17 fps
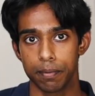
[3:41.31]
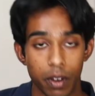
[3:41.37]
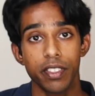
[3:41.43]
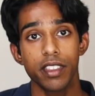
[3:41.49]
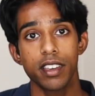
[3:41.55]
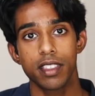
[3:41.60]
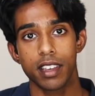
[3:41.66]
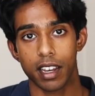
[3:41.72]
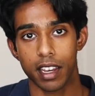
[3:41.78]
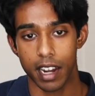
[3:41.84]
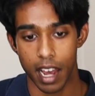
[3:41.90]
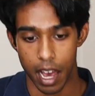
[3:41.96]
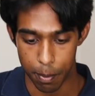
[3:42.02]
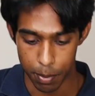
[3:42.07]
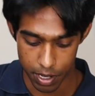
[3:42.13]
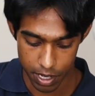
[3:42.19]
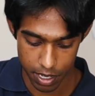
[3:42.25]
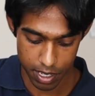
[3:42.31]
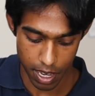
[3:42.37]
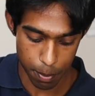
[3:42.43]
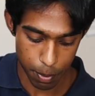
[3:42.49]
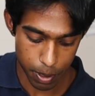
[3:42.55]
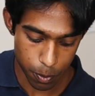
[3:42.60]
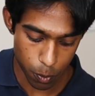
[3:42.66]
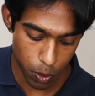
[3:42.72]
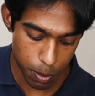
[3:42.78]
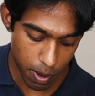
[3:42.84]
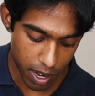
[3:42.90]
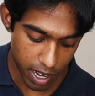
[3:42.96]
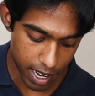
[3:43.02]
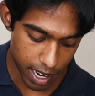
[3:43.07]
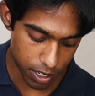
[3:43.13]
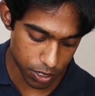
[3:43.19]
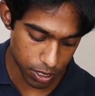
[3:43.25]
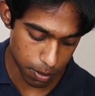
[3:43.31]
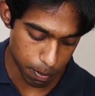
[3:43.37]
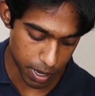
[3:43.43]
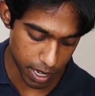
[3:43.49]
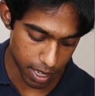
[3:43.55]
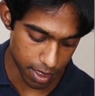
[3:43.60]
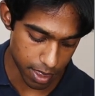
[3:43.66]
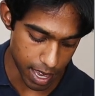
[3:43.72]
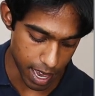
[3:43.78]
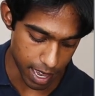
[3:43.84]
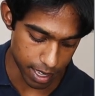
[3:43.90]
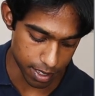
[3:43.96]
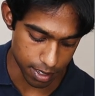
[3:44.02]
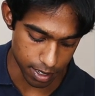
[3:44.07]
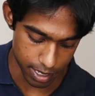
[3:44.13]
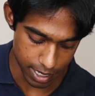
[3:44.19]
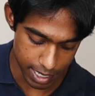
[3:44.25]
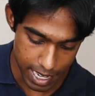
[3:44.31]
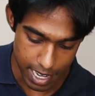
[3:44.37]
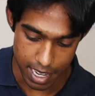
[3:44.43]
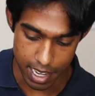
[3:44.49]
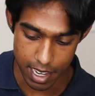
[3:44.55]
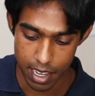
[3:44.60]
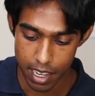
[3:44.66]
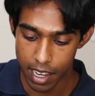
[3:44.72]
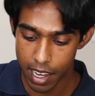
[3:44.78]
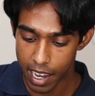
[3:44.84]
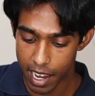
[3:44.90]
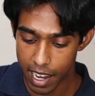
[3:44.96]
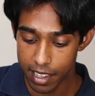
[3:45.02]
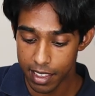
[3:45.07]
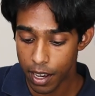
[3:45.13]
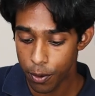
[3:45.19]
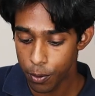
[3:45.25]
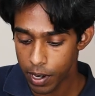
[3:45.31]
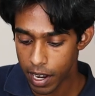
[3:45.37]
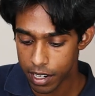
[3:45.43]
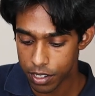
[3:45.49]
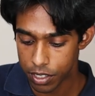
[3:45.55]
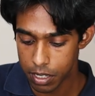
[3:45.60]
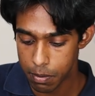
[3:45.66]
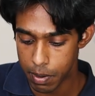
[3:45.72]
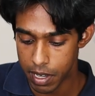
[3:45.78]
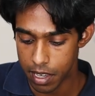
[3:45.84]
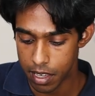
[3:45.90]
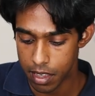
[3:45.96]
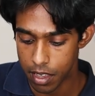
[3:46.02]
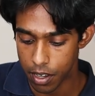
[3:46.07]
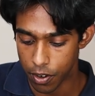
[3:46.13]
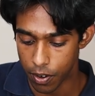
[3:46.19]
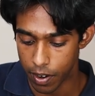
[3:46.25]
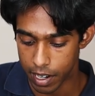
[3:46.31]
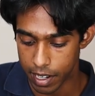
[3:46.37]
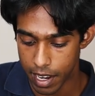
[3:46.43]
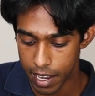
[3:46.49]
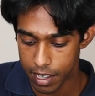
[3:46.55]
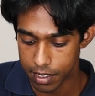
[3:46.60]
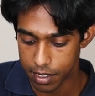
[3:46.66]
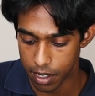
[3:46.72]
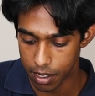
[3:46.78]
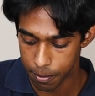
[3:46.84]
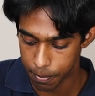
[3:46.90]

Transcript: One thing that can happen is that we might actually pick the answer D, and that would actually be the correct answer.